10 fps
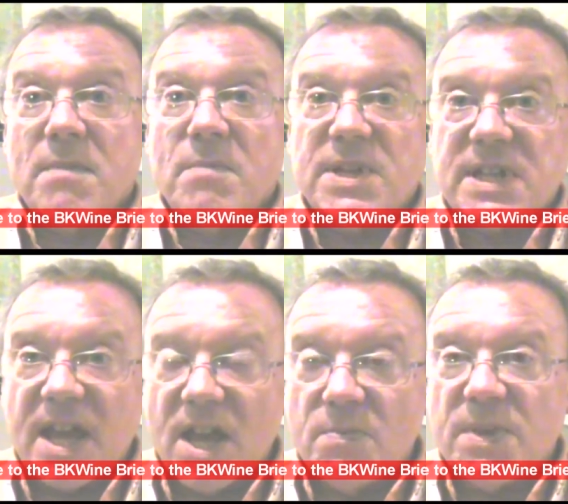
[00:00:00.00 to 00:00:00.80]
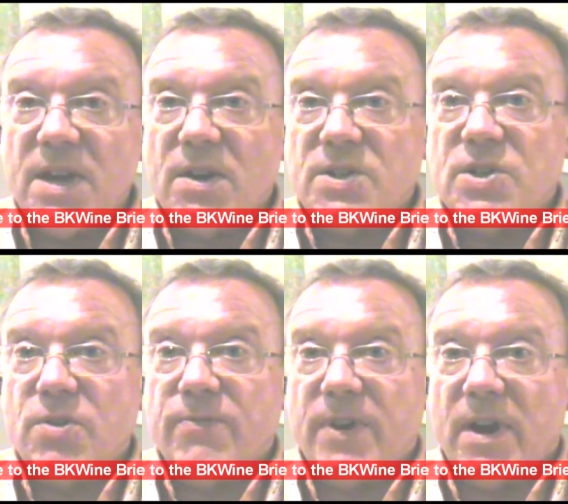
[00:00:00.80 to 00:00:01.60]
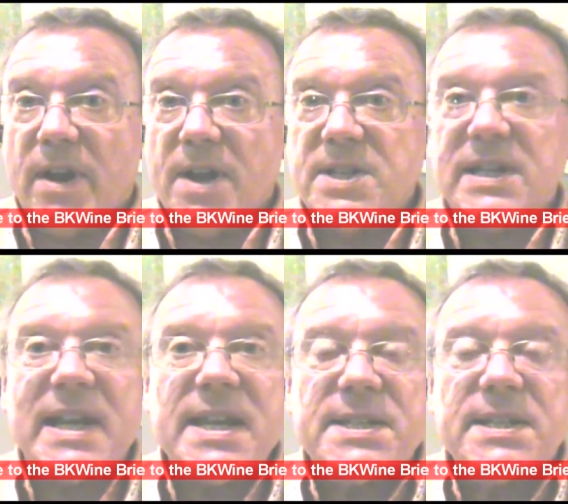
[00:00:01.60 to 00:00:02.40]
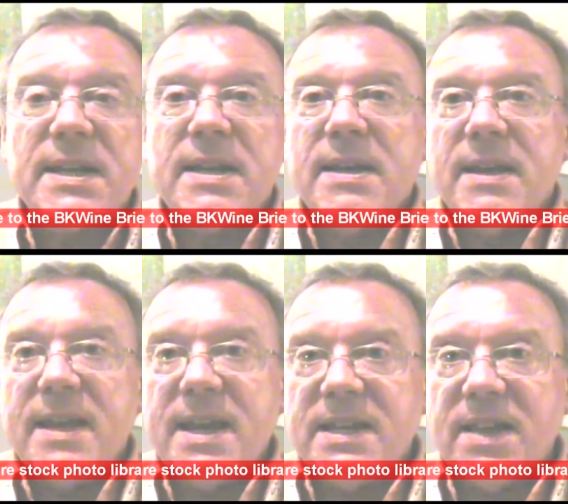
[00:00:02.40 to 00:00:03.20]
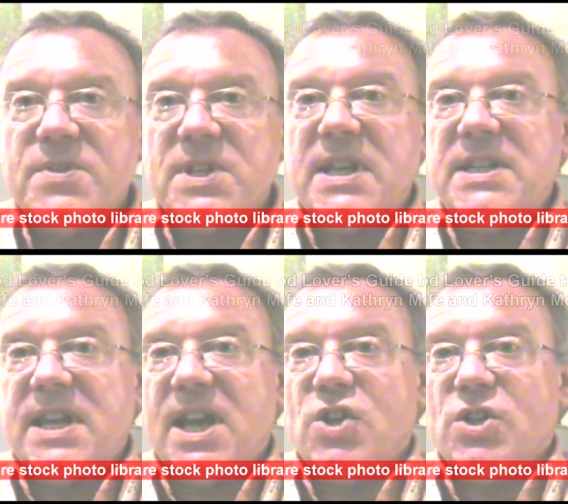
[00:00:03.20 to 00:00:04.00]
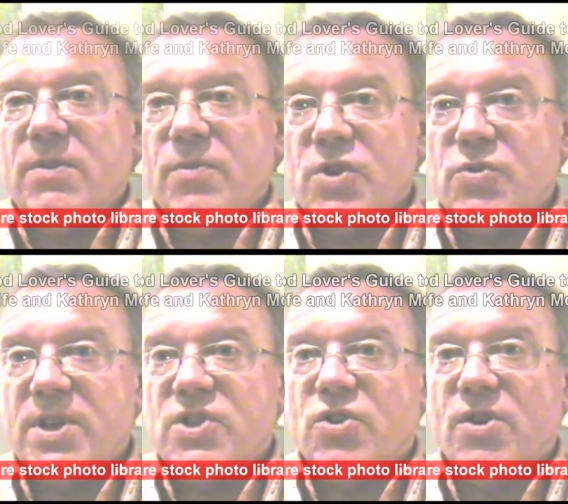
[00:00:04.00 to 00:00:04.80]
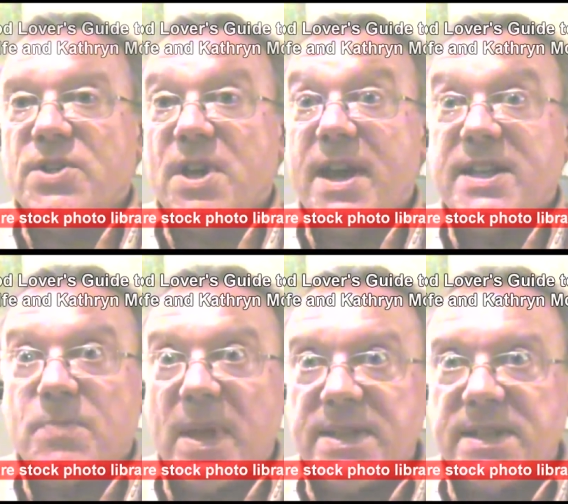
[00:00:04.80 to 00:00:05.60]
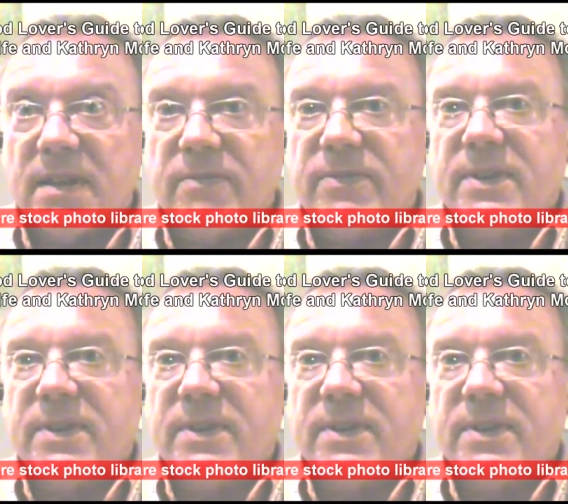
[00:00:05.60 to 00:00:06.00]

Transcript: but I hope they're not too far out. At least it gives an indication of which restaurants are expensive